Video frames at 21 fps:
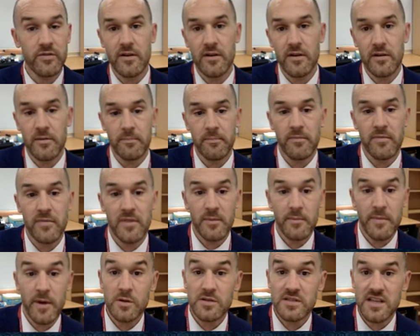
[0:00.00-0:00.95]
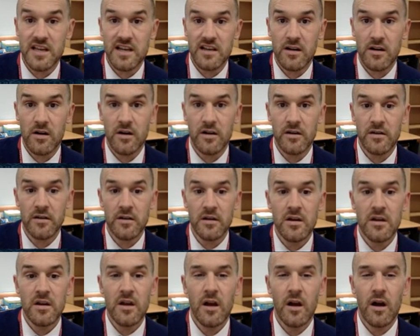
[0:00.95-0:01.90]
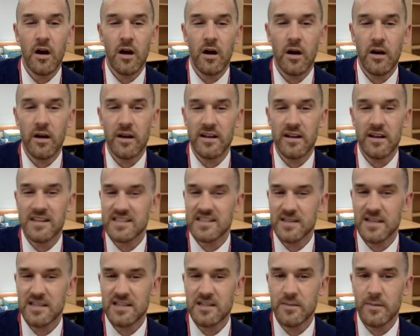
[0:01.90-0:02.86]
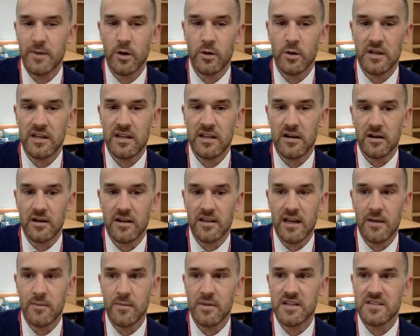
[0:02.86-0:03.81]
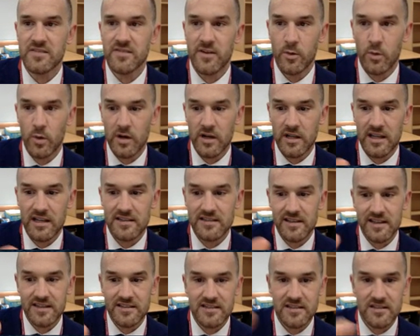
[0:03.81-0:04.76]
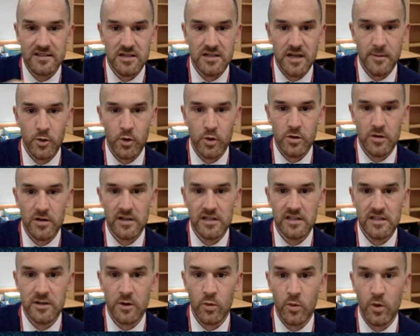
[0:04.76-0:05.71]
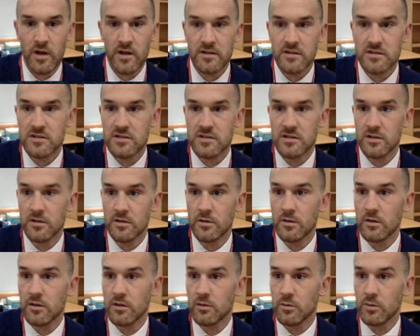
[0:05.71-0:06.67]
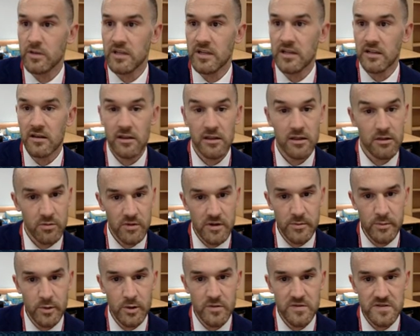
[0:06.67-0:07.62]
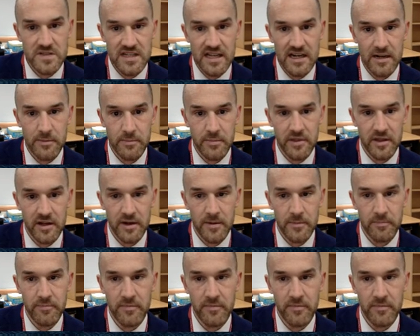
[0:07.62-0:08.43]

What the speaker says: the mouse icon it's set to about here. And that means if I want to get like to the top corner, I need to go 1, 2, 3 moves to get up there.